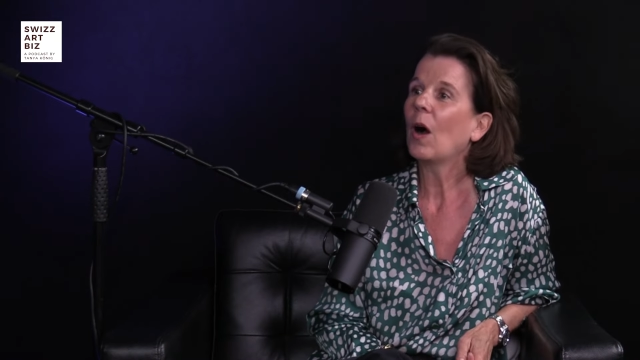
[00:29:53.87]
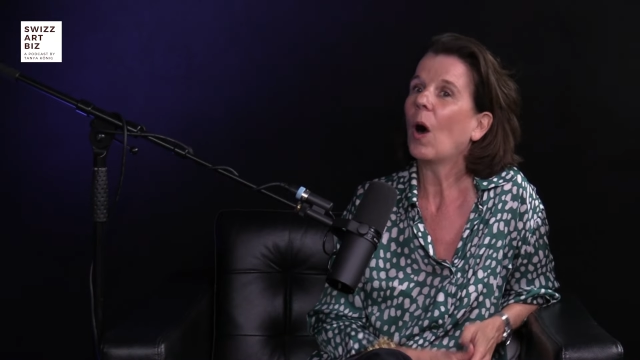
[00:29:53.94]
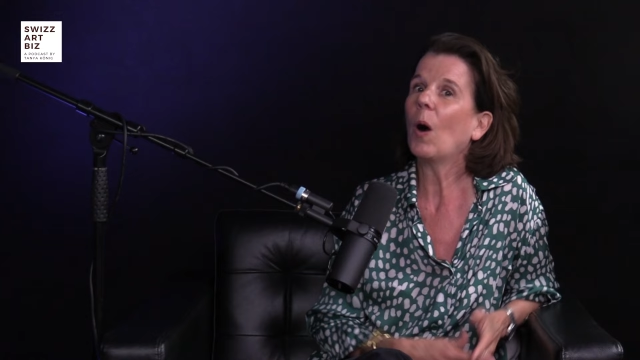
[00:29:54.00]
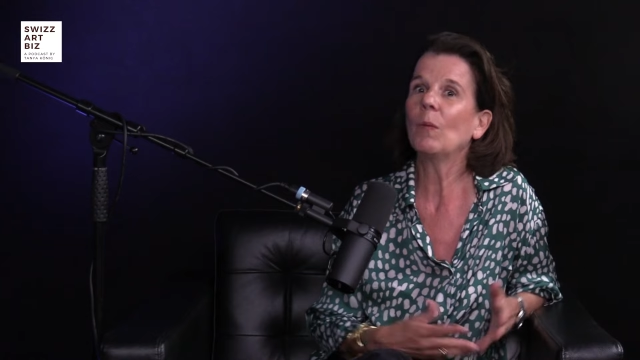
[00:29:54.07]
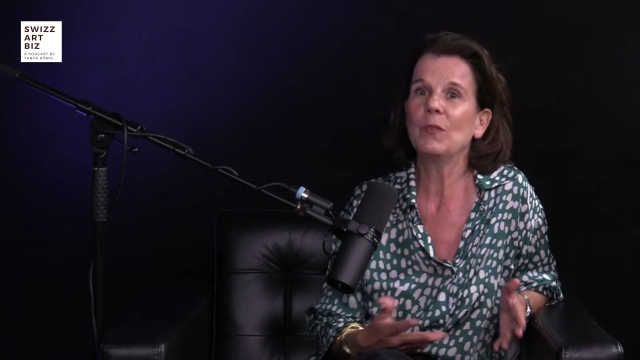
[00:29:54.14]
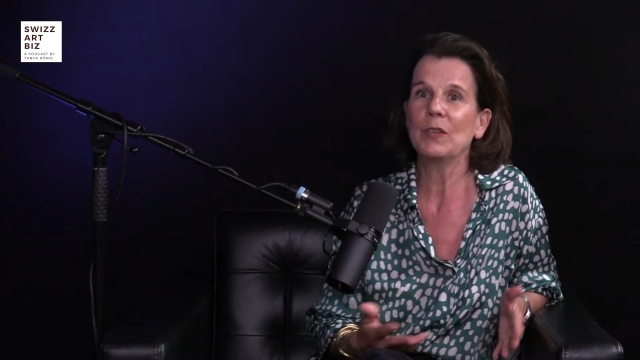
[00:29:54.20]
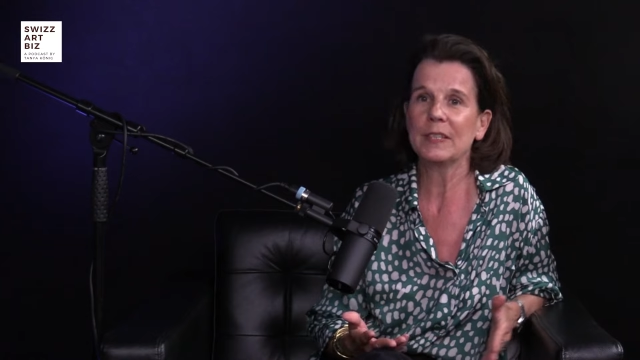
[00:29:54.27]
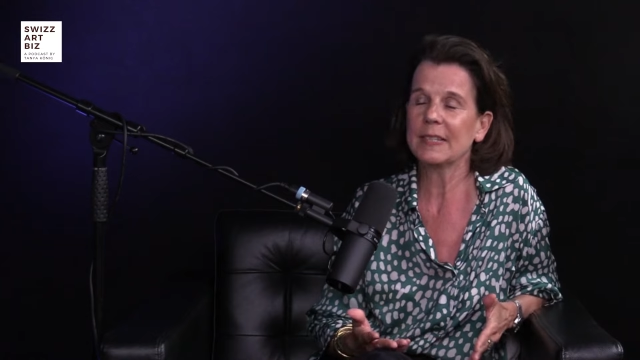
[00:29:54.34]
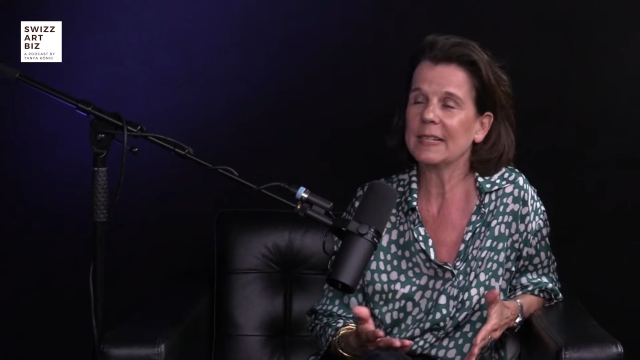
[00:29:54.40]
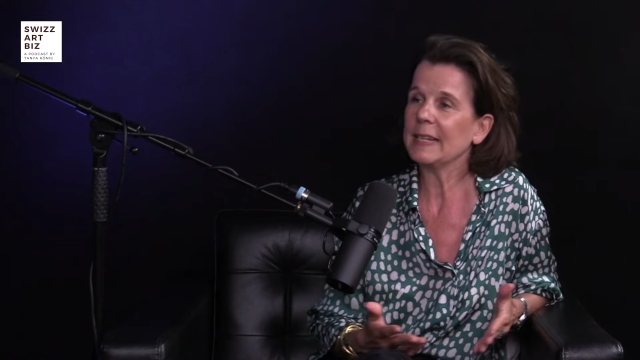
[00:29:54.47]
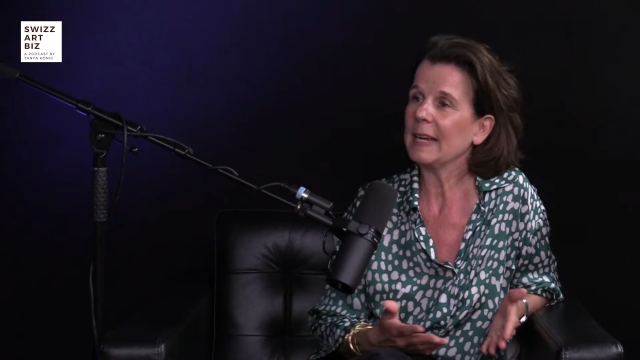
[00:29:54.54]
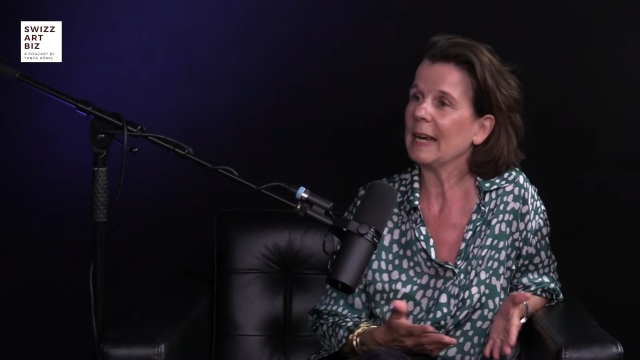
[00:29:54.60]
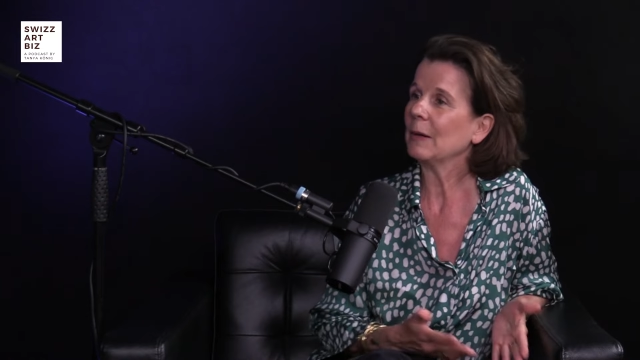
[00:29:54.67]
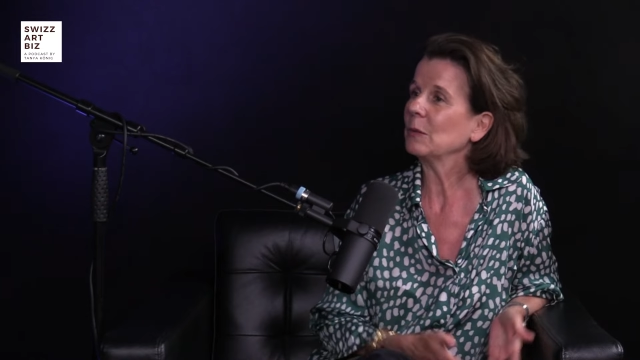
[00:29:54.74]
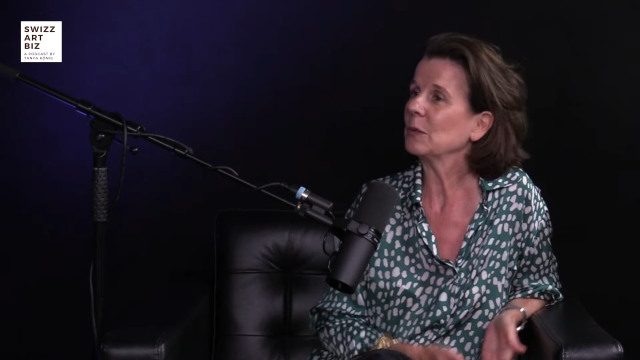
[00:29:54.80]

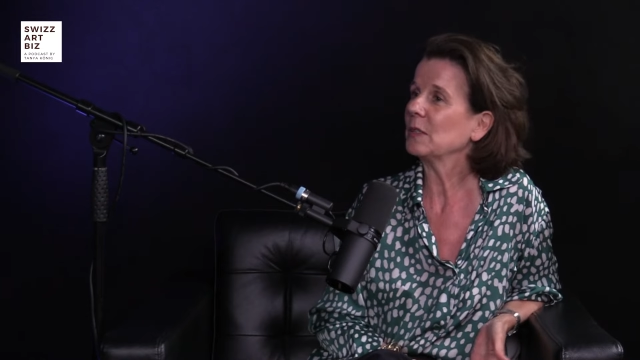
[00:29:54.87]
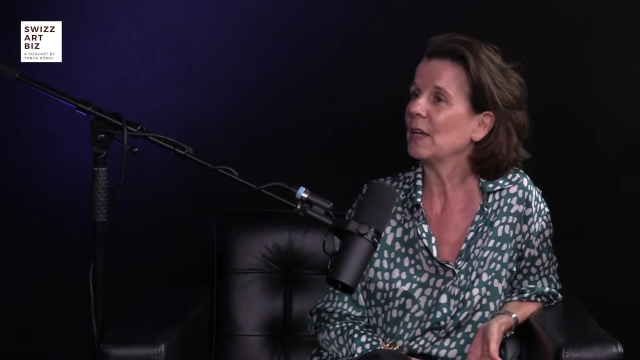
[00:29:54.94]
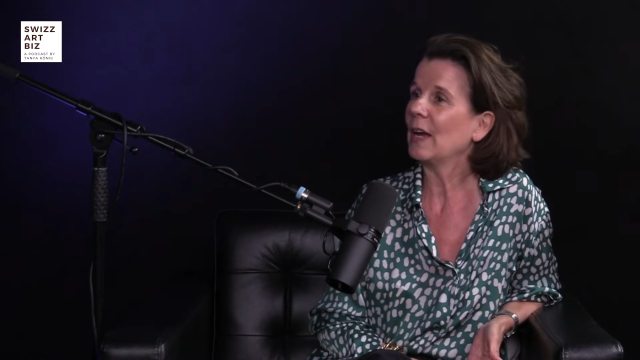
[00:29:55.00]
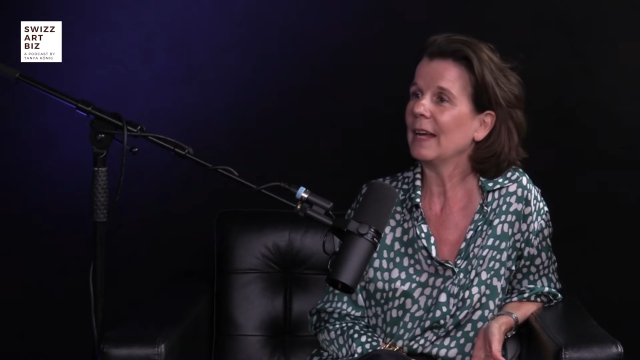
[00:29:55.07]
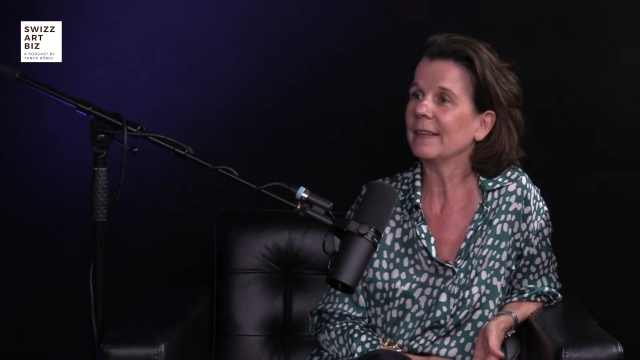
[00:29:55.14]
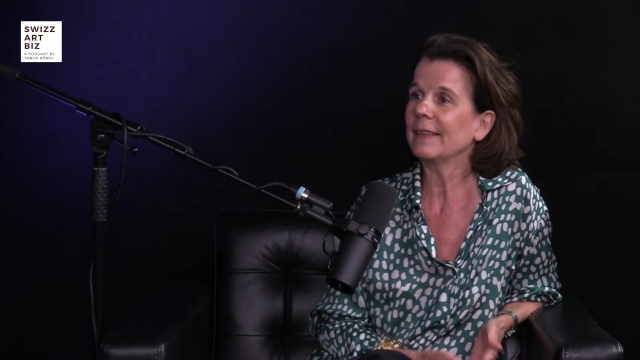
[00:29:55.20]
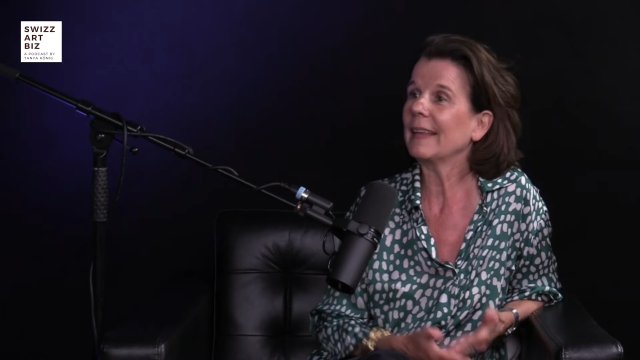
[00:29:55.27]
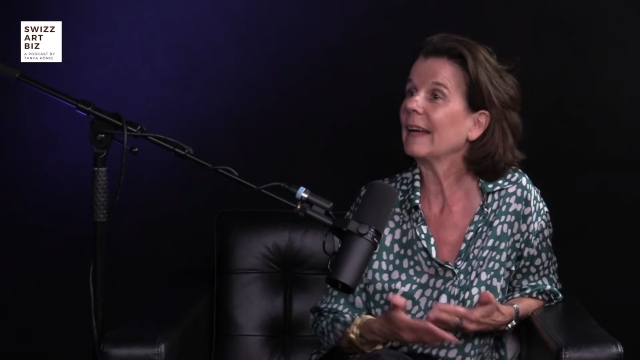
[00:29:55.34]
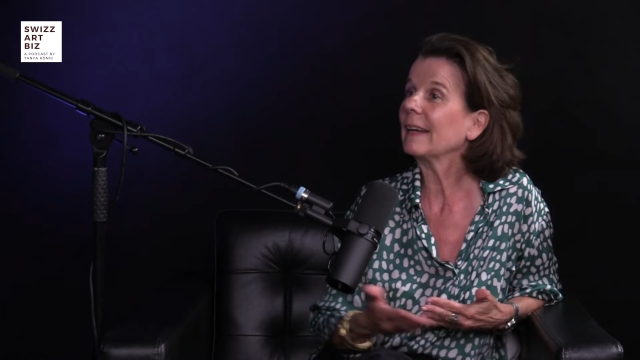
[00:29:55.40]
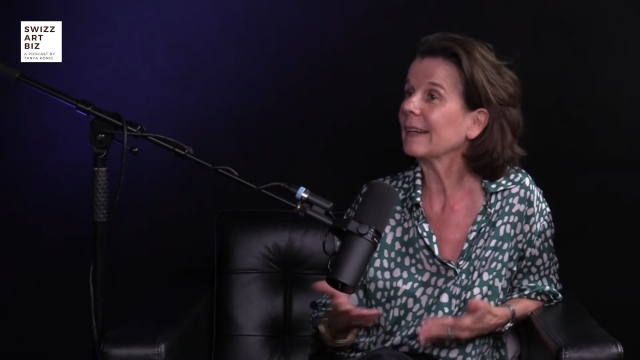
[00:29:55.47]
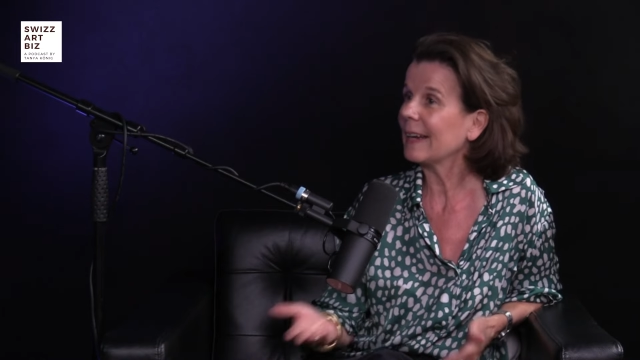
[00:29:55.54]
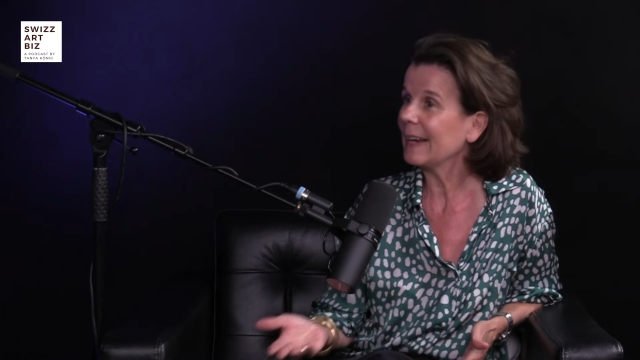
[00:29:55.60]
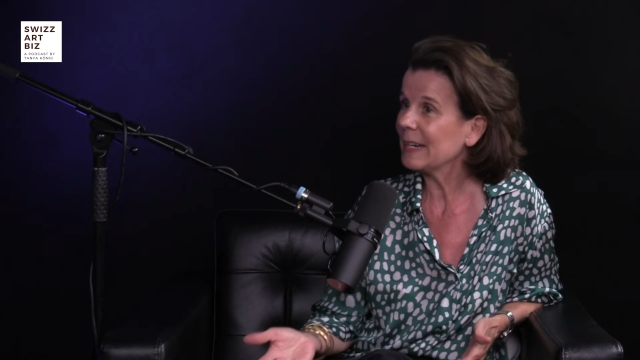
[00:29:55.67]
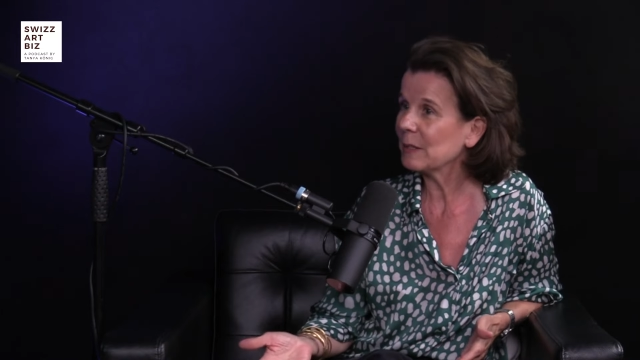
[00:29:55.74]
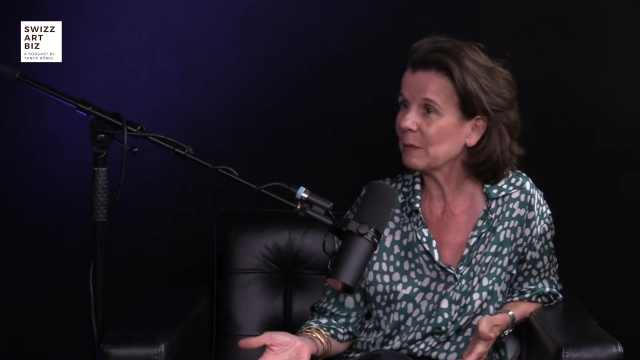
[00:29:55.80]
Obviously, I also had that
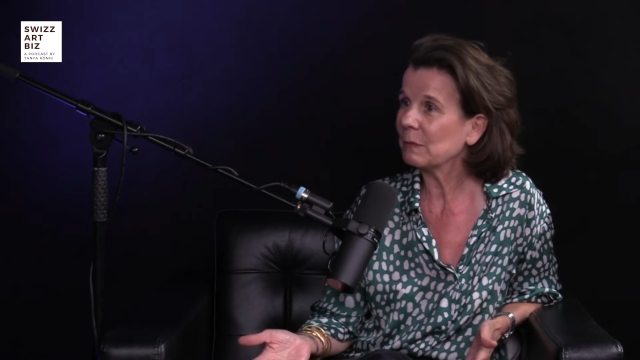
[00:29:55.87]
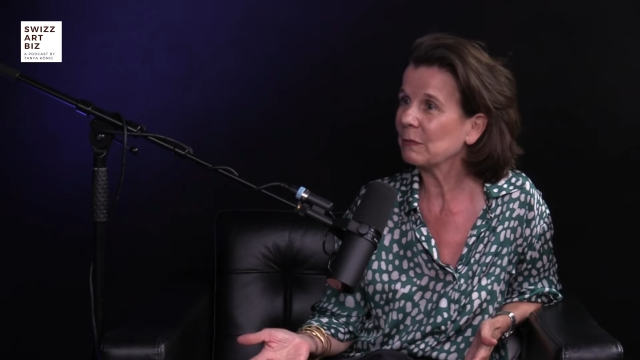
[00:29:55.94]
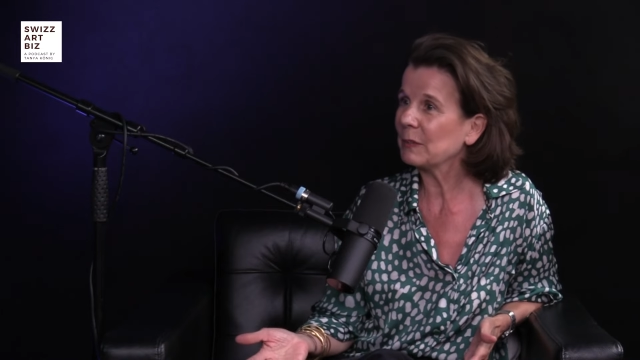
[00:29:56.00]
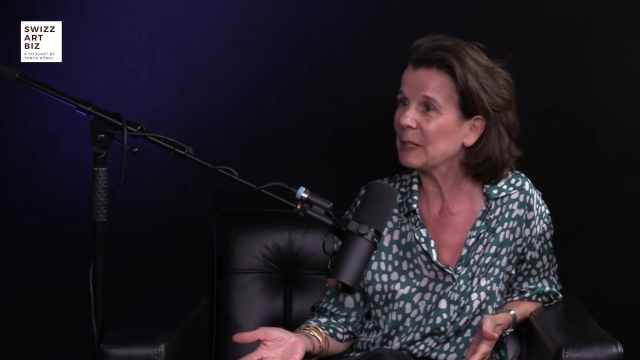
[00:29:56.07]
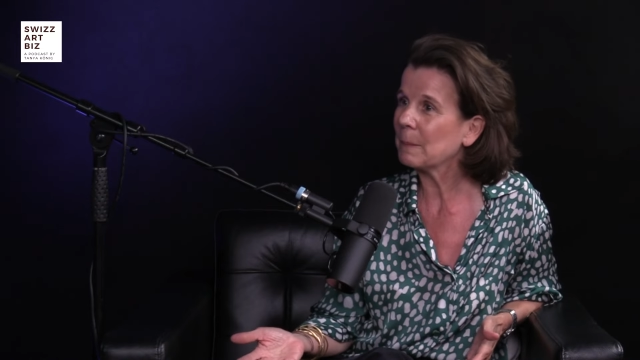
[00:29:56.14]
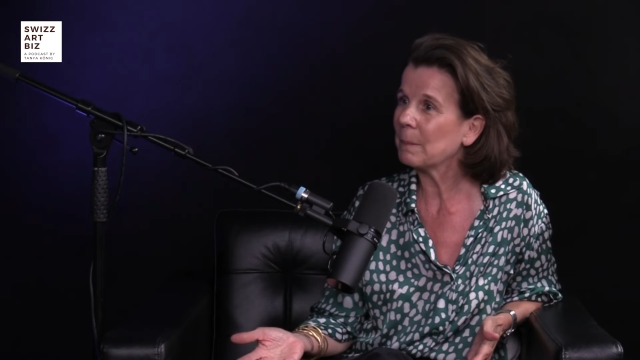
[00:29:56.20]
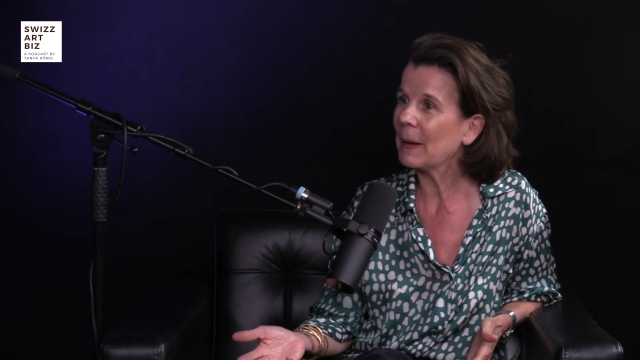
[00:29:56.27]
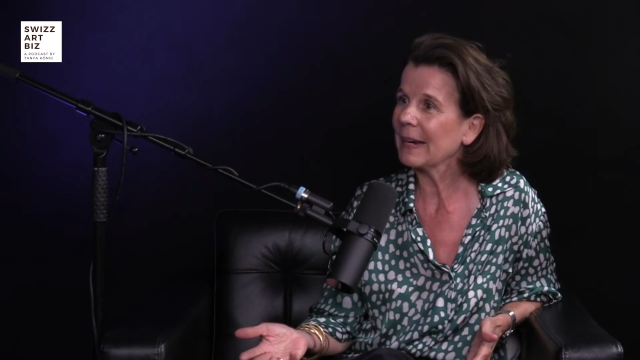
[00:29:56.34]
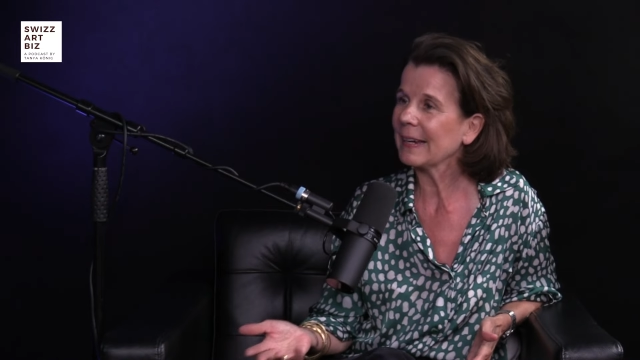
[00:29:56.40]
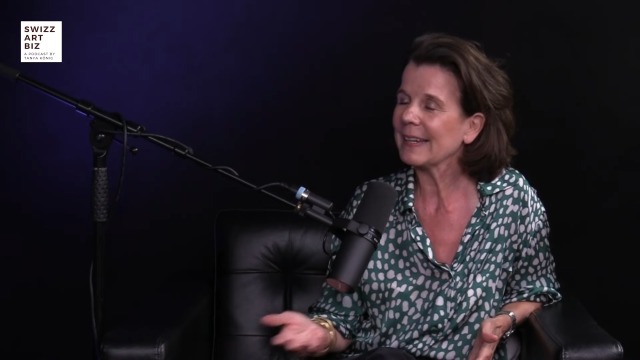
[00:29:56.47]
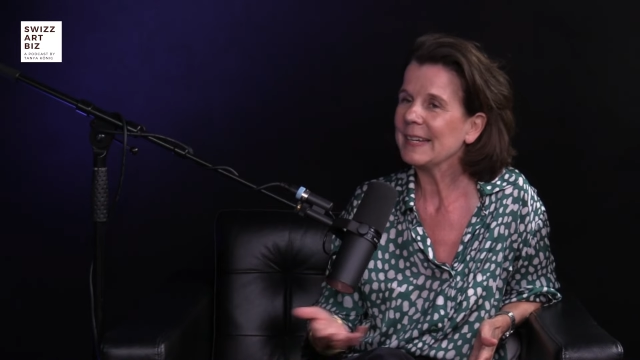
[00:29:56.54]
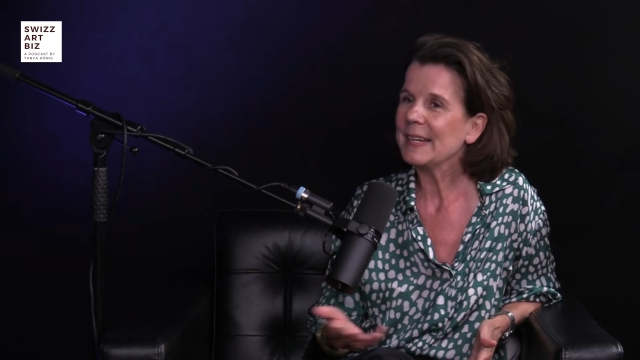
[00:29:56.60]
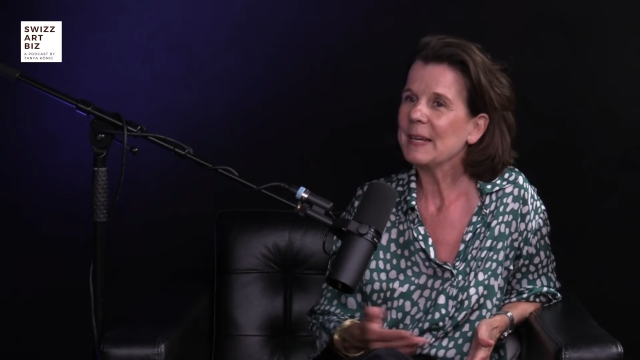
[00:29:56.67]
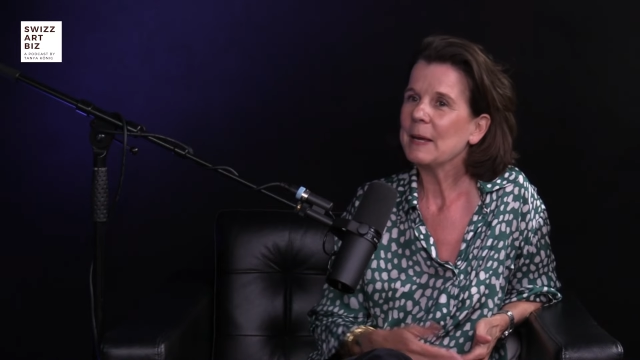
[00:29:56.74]
kind of feedback.